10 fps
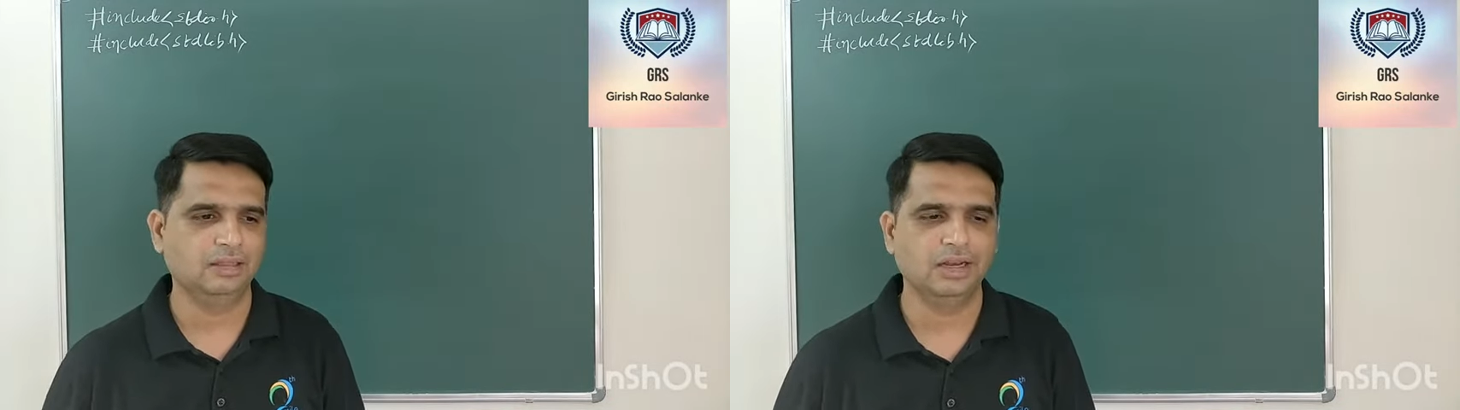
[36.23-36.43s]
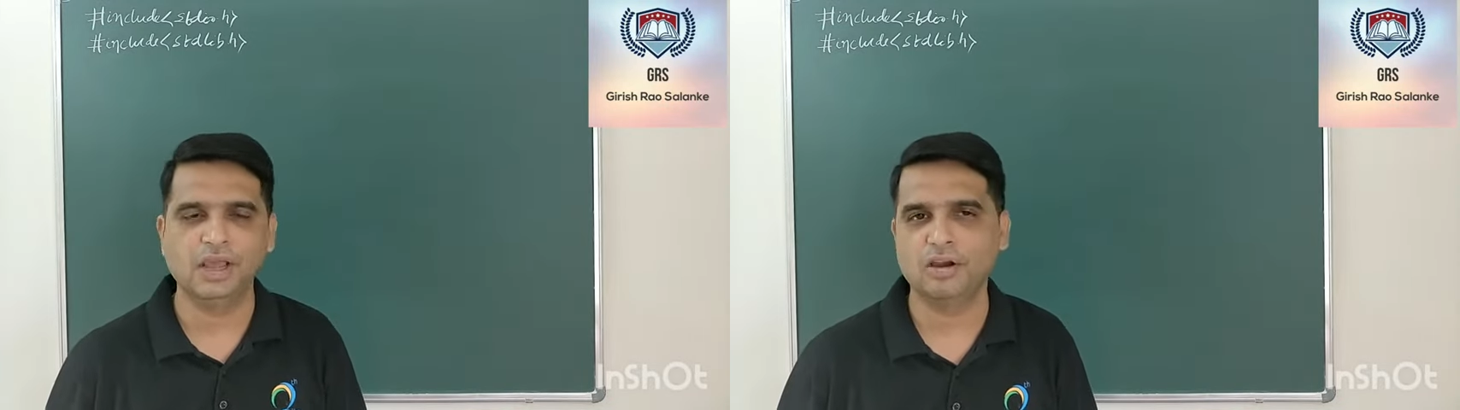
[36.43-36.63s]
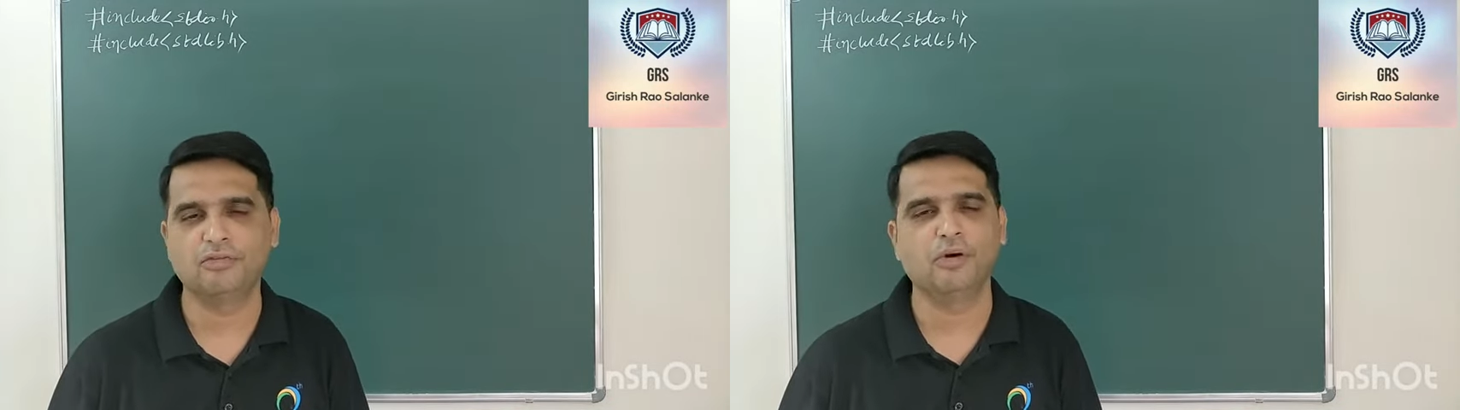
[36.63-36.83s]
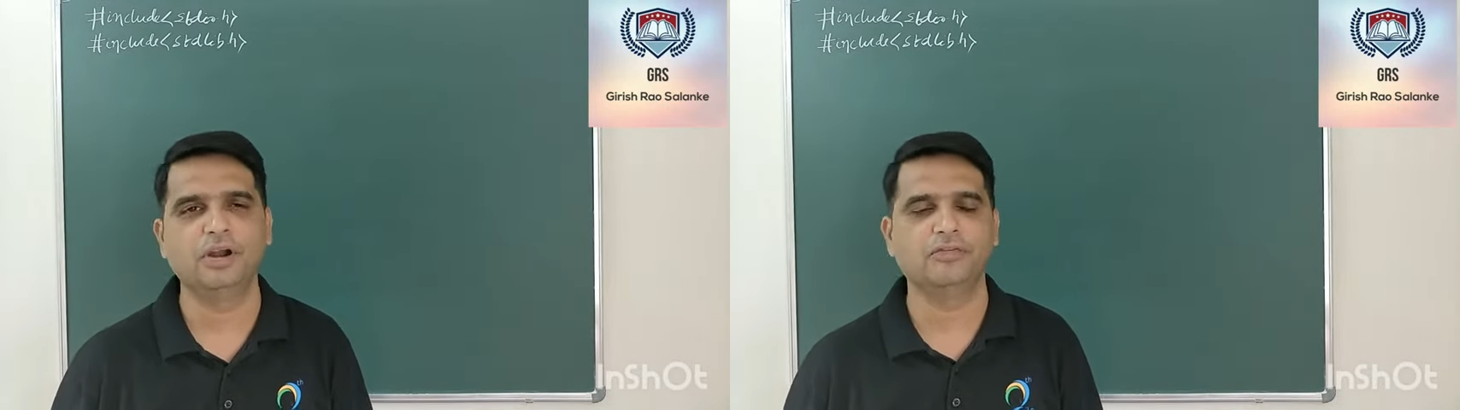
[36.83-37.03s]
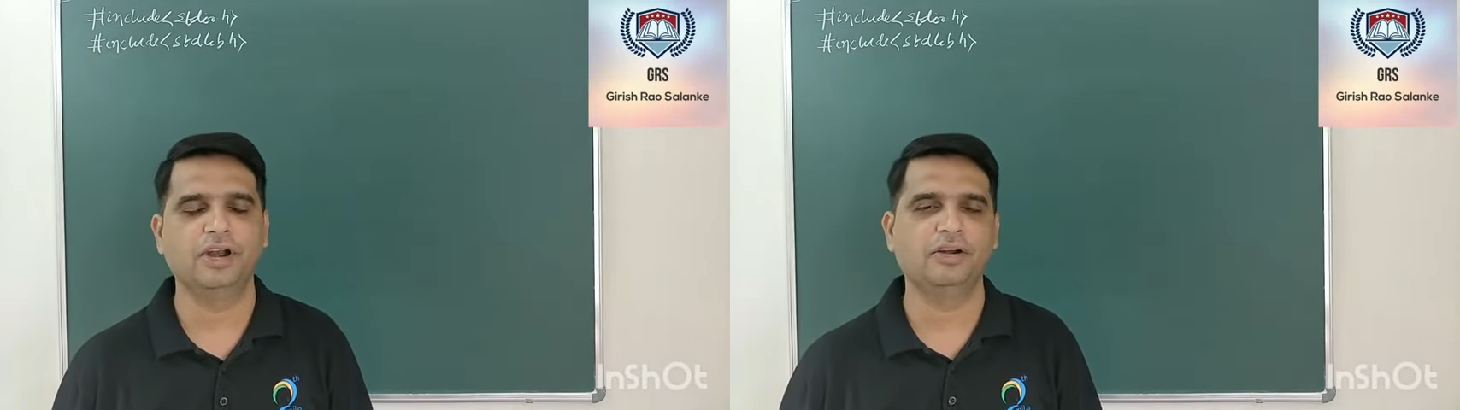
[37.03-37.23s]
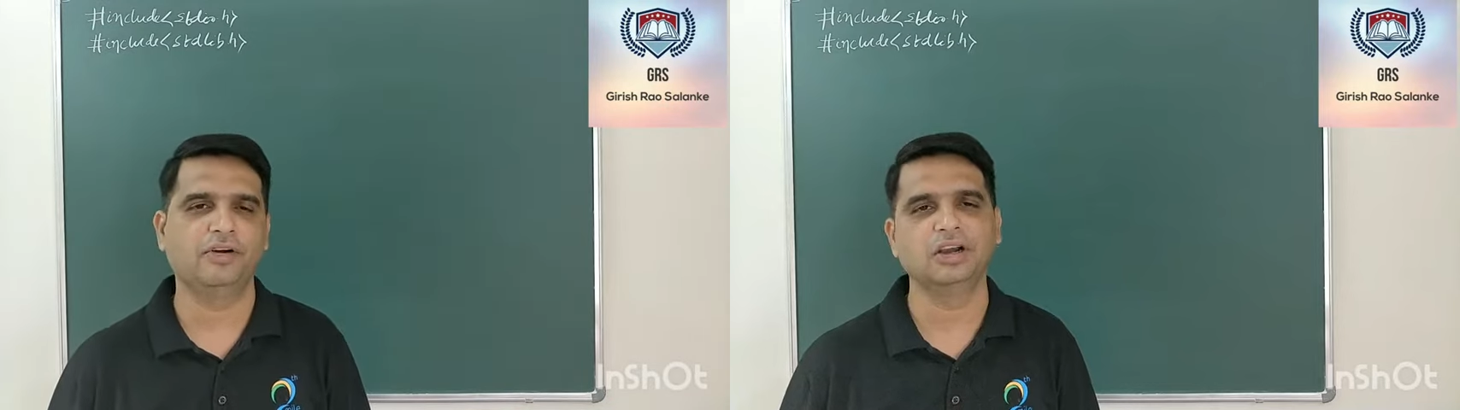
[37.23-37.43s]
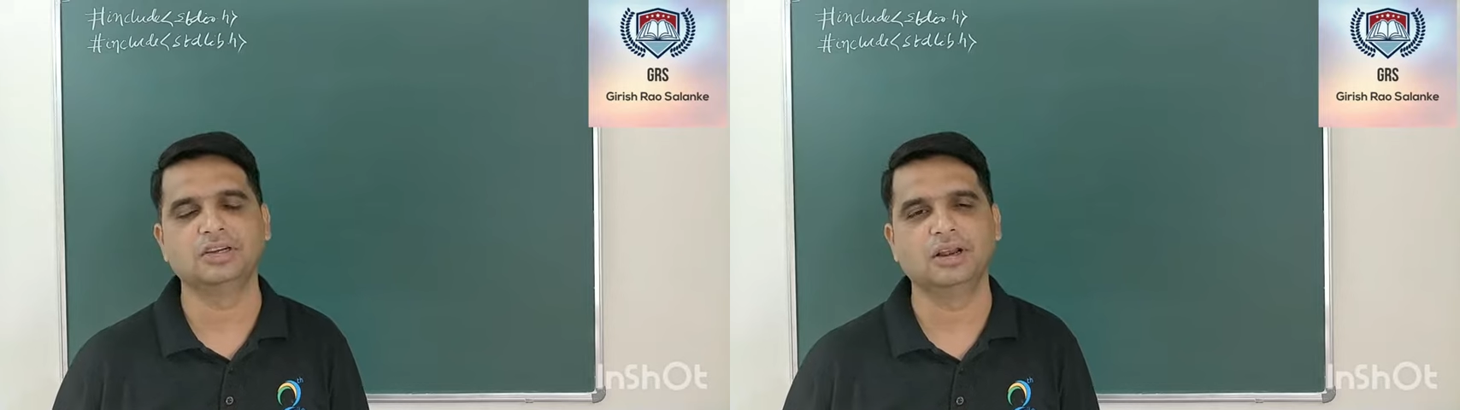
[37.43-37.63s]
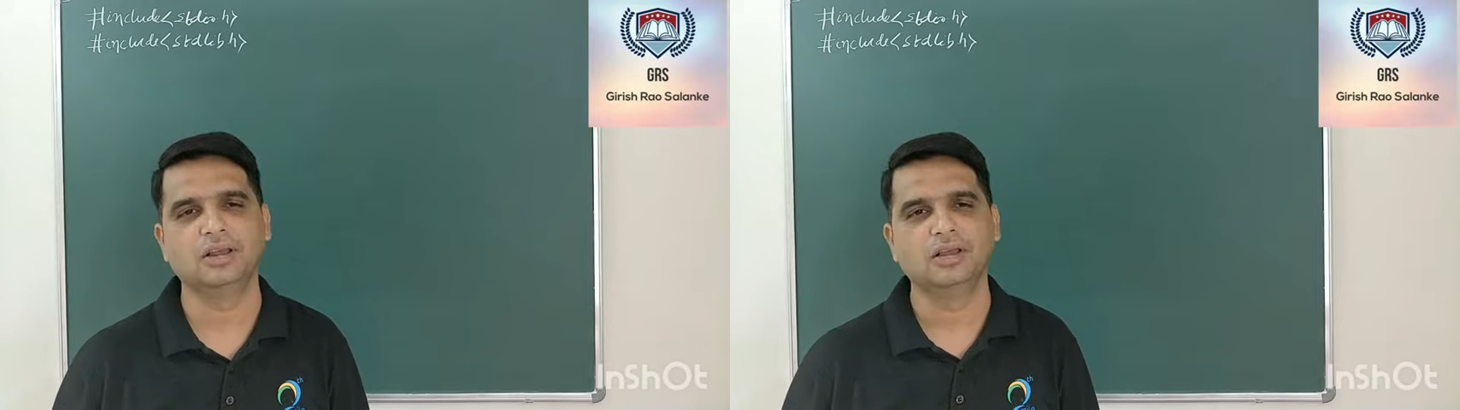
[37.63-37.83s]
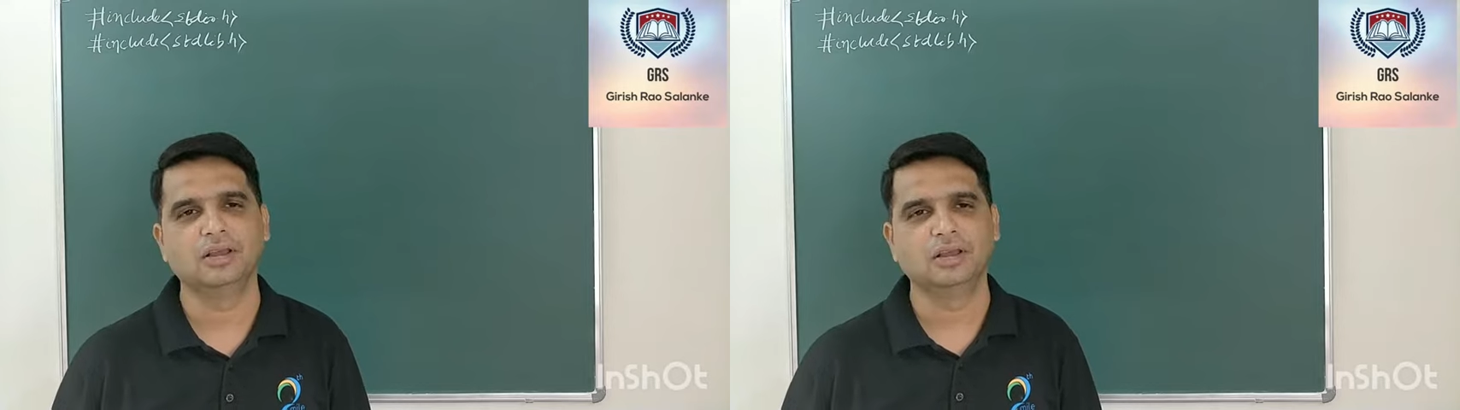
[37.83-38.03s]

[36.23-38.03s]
3 or 4 different functions.